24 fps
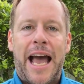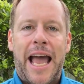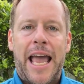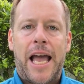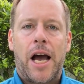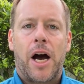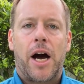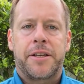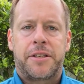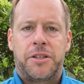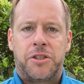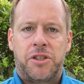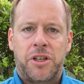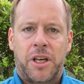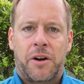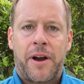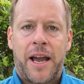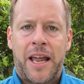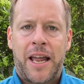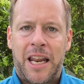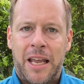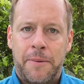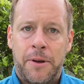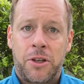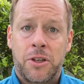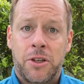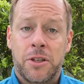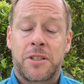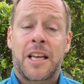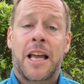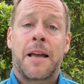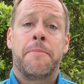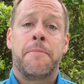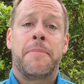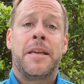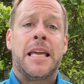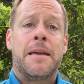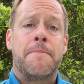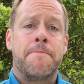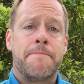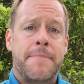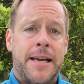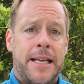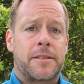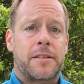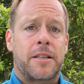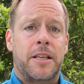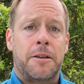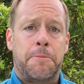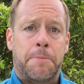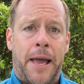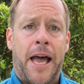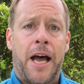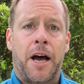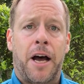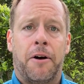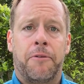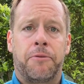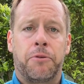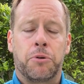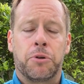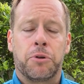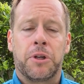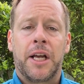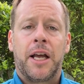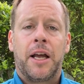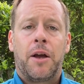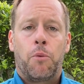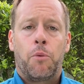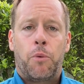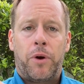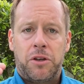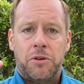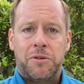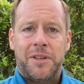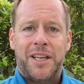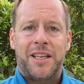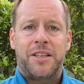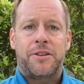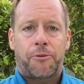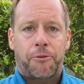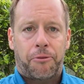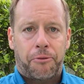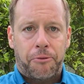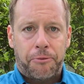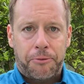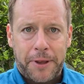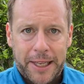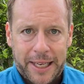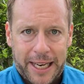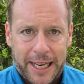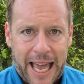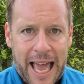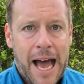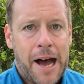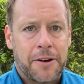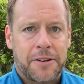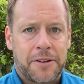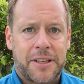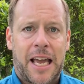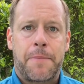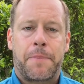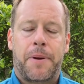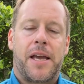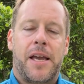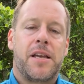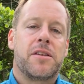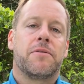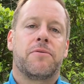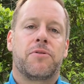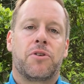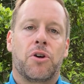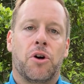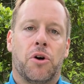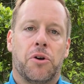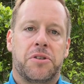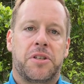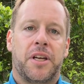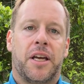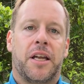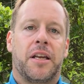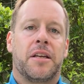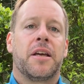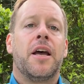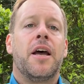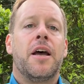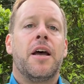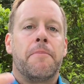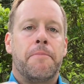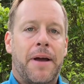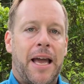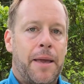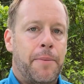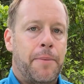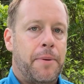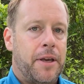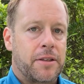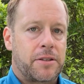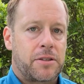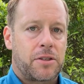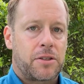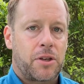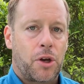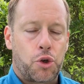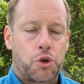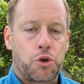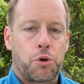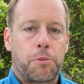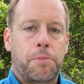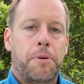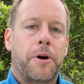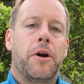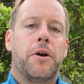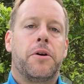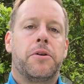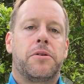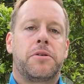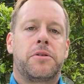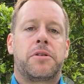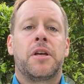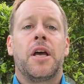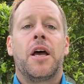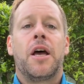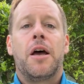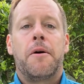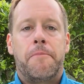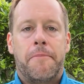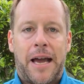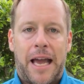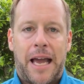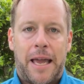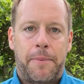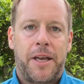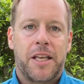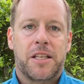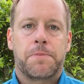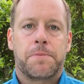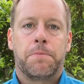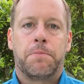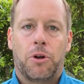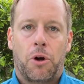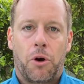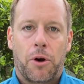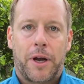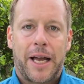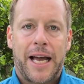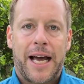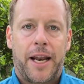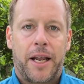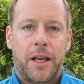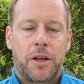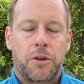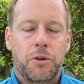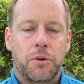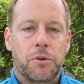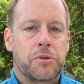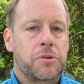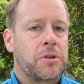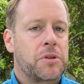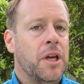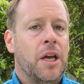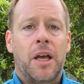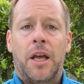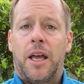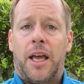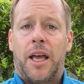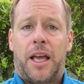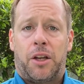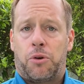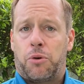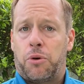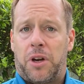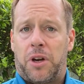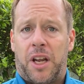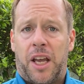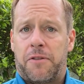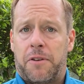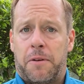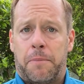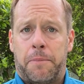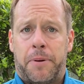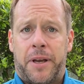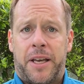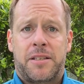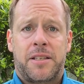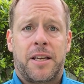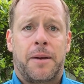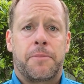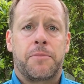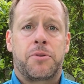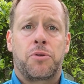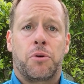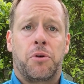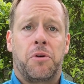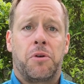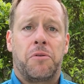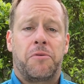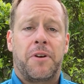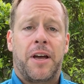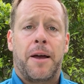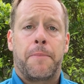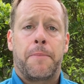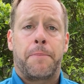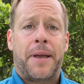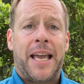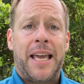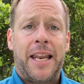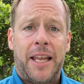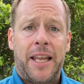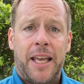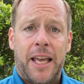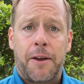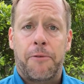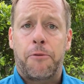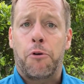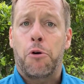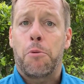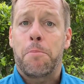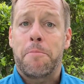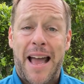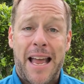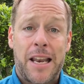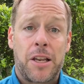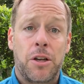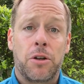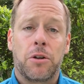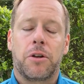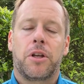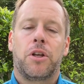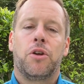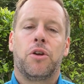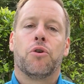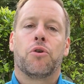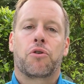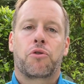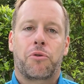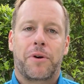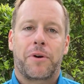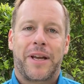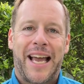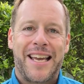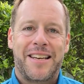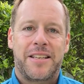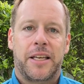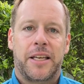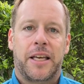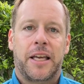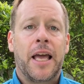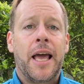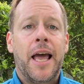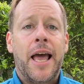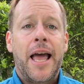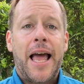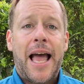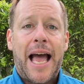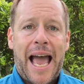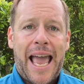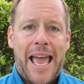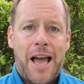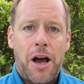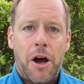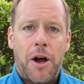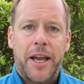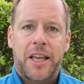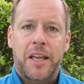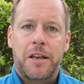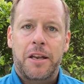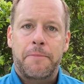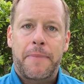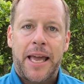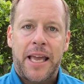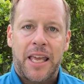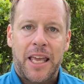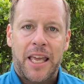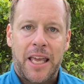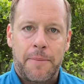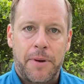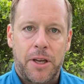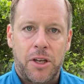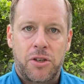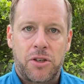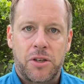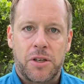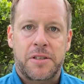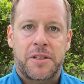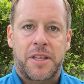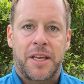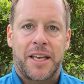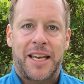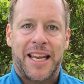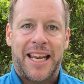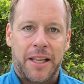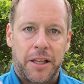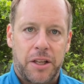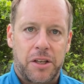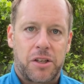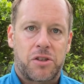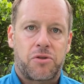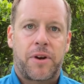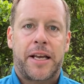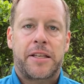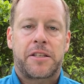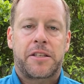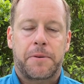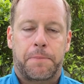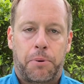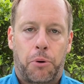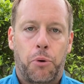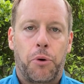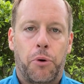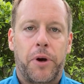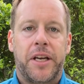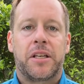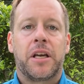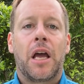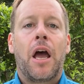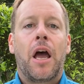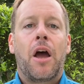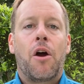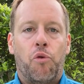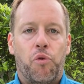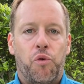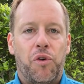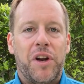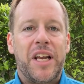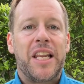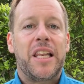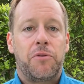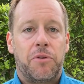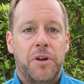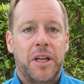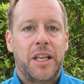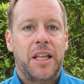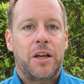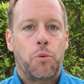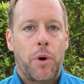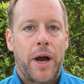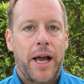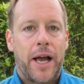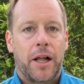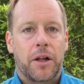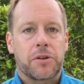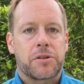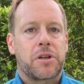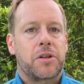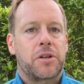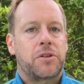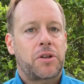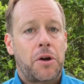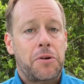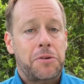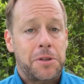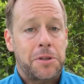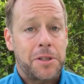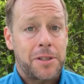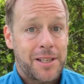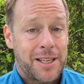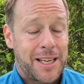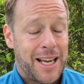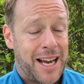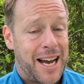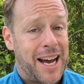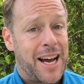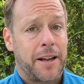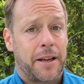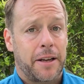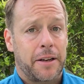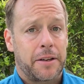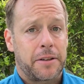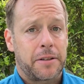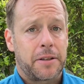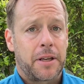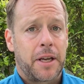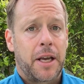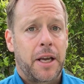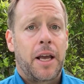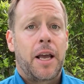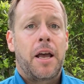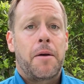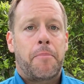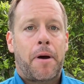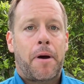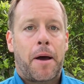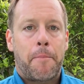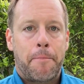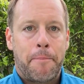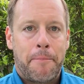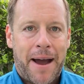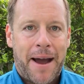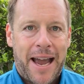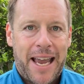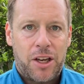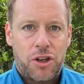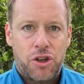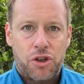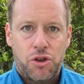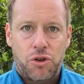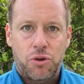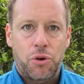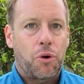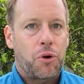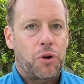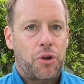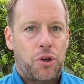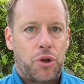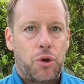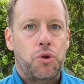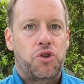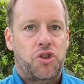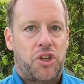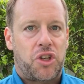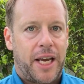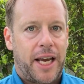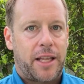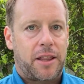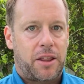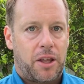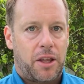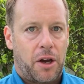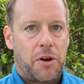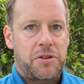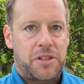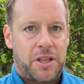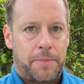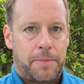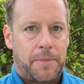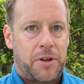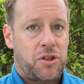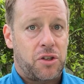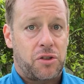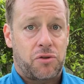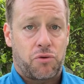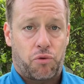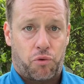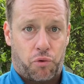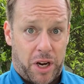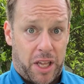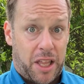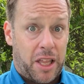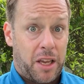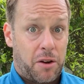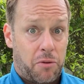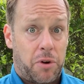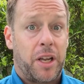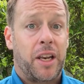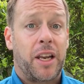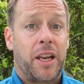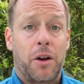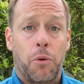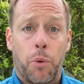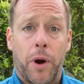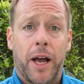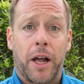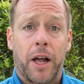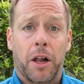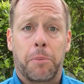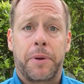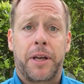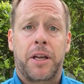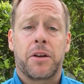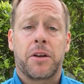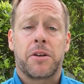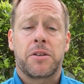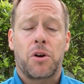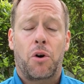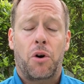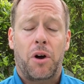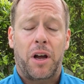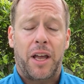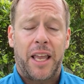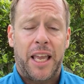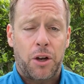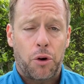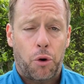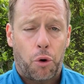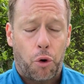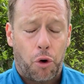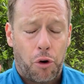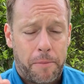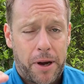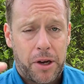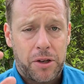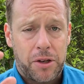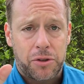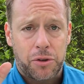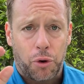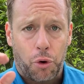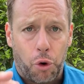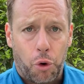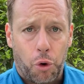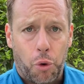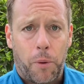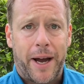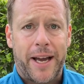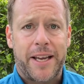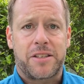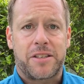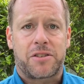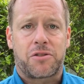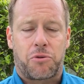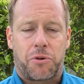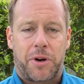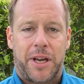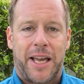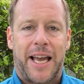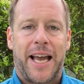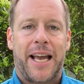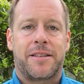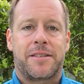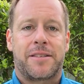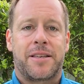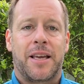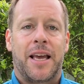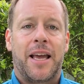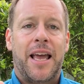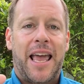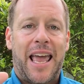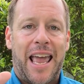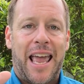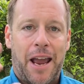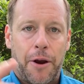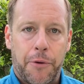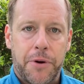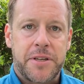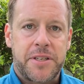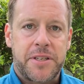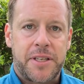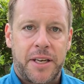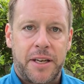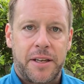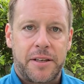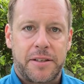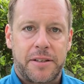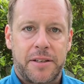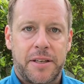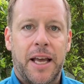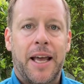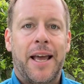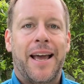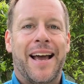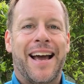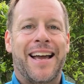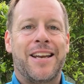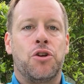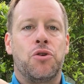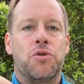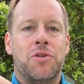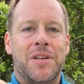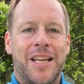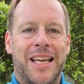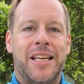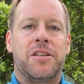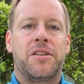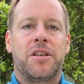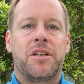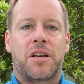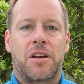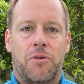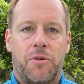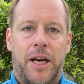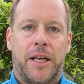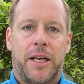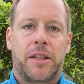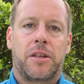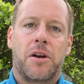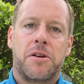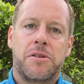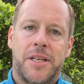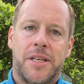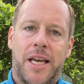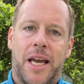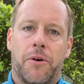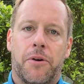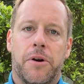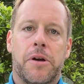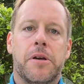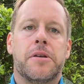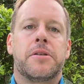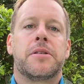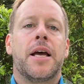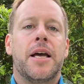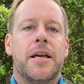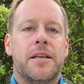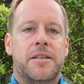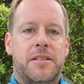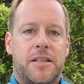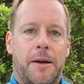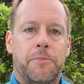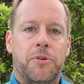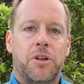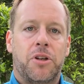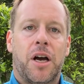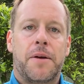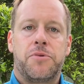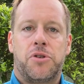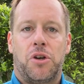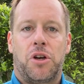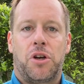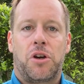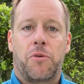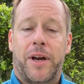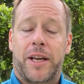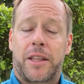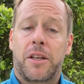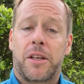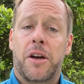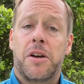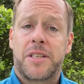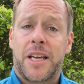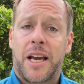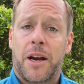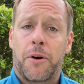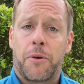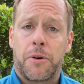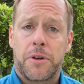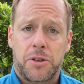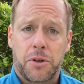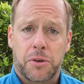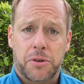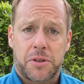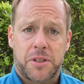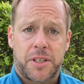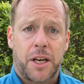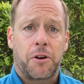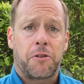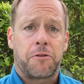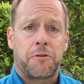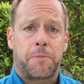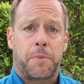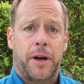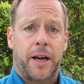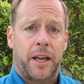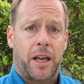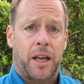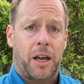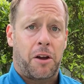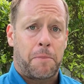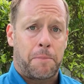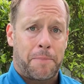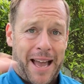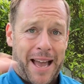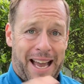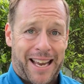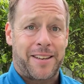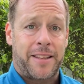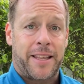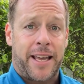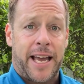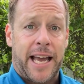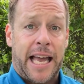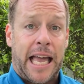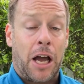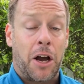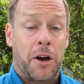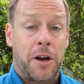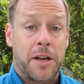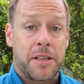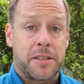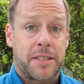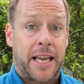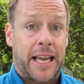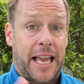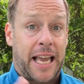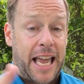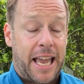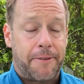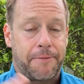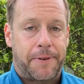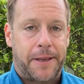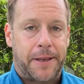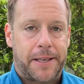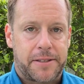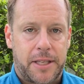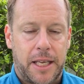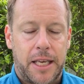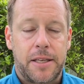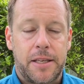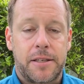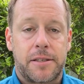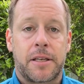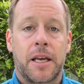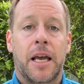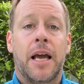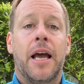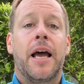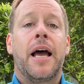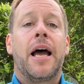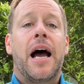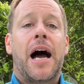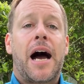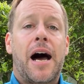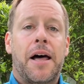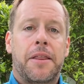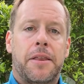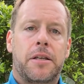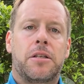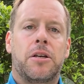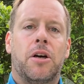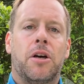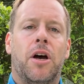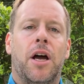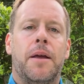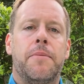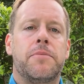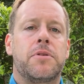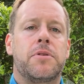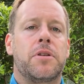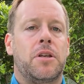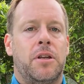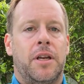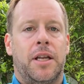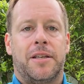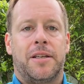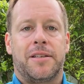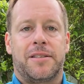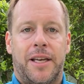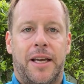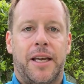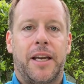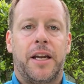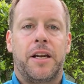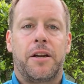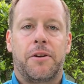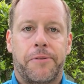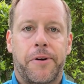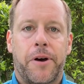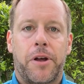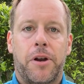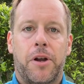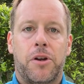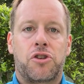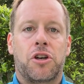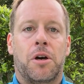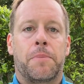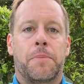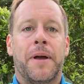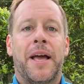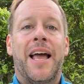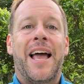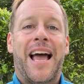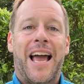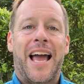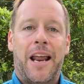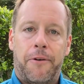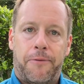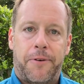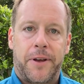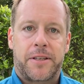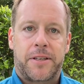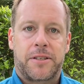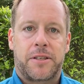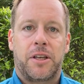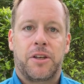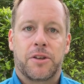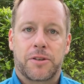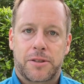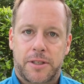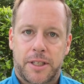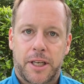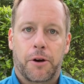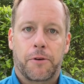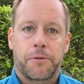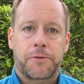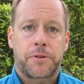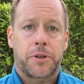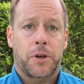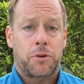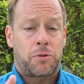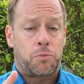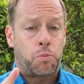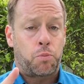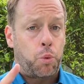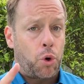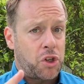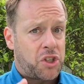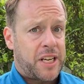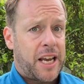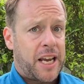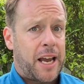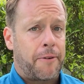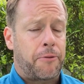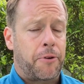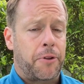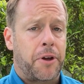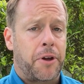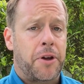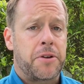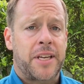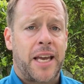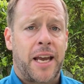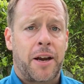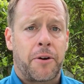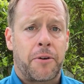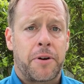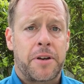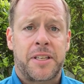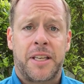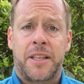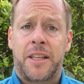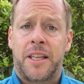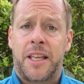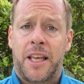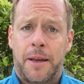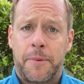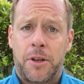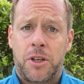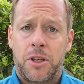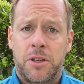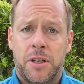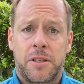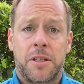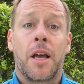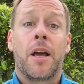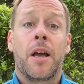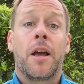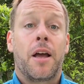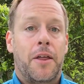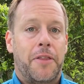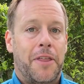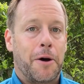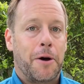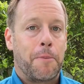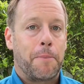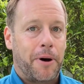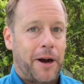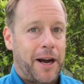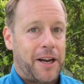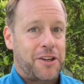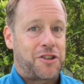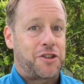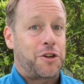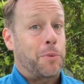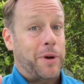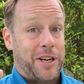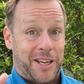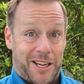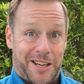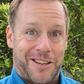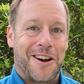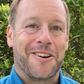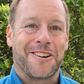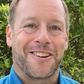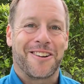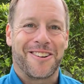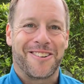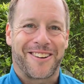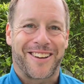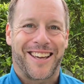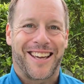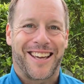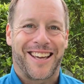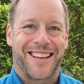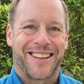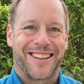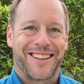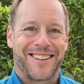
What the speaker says: AI to generate images can be immensely powerful when you need to fill out a piece of content. Maybe it's social posts, maybe it's blog articles, it could even be some sort of PDF or manual that you're creating. AI can make images that illustrates a point really well, so don't discard it, but make sure you check those images really well, because it almost always creates errors in it, and you need to correct those errors. Sometimes you correct those errors yourself by going back to the AI and saying, hey, fix this. Other times you need to stick it into Photoshop and fix it yourself. So watch out for those errors in the images. They'll bite you when you're not looking.